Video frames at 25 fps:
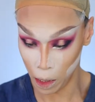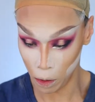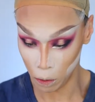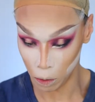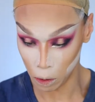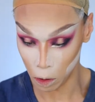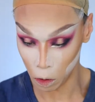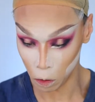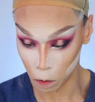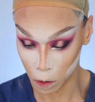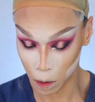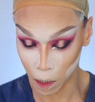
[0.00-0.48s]
I
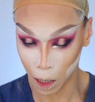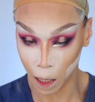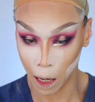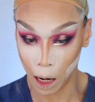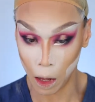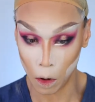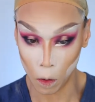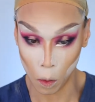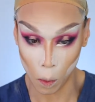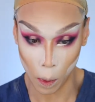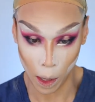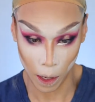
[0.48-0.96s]
would use
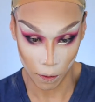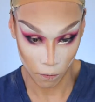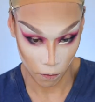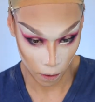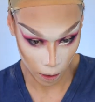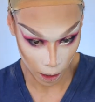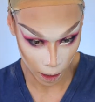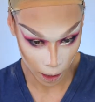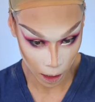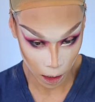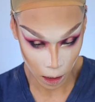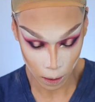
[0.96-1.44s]
clown white
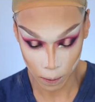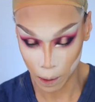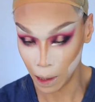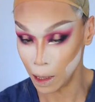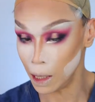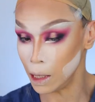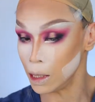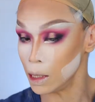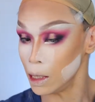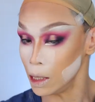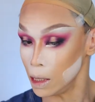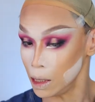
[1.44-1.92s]
for this, but
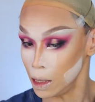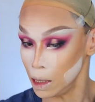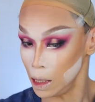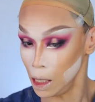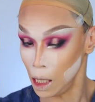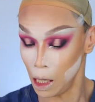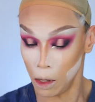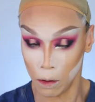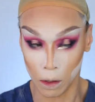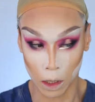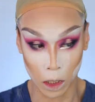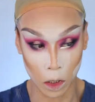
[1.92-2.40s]
let's just see
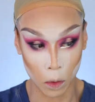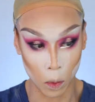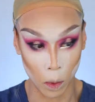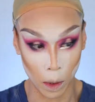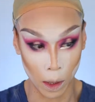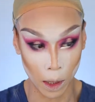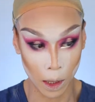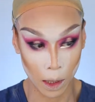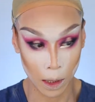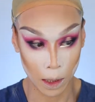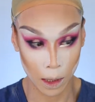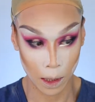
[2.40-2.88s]
how this
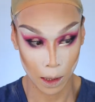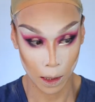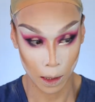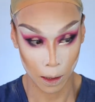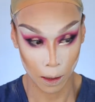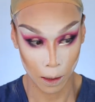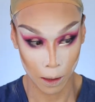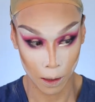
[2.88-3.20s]
works.